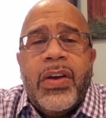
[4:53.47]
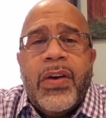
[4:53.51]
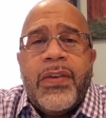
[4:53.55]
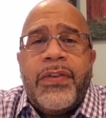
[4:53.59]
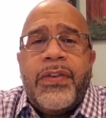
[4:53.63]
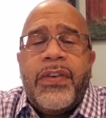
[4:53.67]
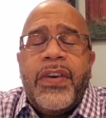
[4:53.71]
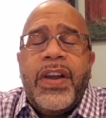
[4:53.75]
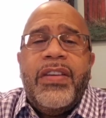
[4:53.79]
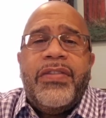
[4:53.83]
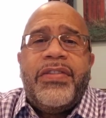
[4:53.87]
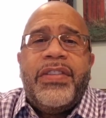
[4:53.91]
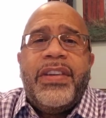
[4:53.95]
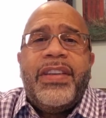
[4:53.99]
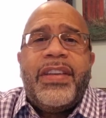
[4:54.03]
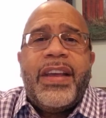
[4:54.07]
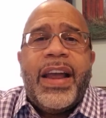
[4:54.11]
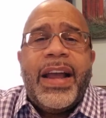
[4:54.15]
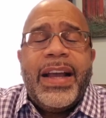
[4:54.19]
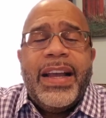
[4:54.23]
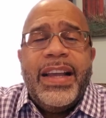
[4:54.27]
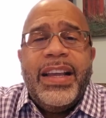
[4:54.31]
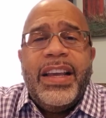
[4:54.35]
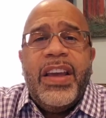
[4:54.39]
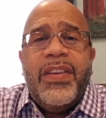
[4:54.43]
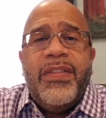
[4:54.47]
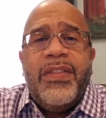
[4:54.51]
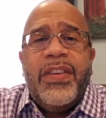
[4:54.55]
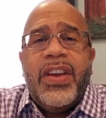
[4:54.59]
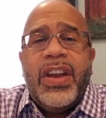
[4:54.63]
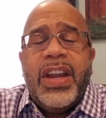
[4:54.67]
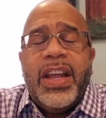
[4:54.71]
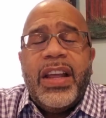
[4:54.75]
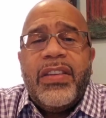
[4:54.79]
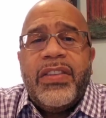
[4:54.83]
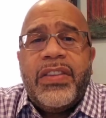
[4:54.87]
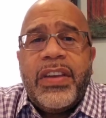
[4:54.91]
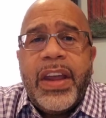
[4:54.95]
For instance, I can give you an
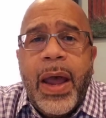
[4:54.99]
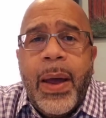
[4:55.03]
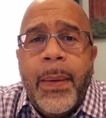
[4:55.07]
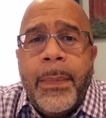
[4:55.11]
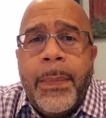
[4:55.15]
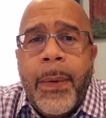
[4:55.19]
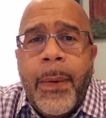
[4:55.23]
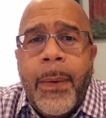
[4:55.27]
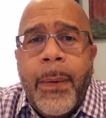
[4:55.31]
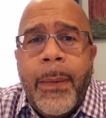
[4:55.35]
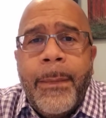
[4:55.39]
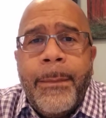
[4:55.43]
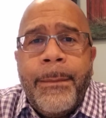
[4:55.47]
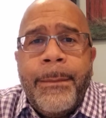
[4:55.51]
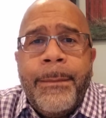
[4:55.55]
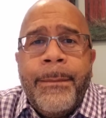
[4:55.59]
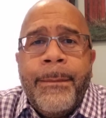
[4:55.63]
example.